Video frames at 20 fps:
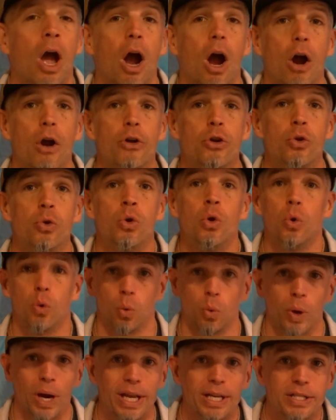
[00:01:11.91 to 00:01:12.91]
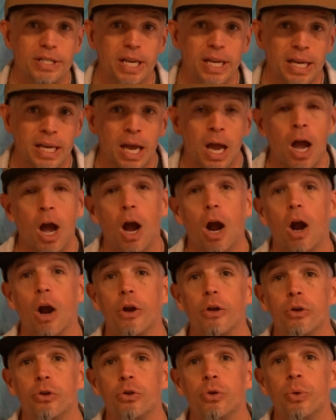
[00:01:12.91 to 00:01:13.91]
Are you racing?
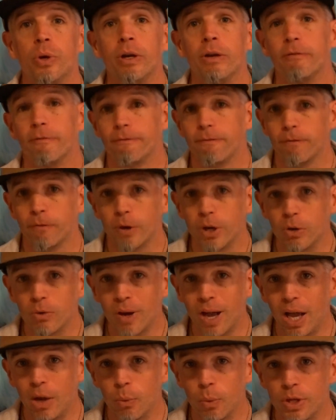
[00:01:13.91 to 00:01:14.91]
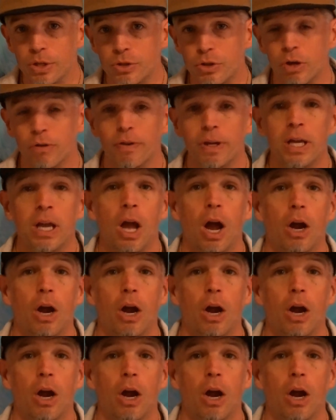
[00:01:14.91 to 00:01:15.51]
Are you doing free ride windsurfing?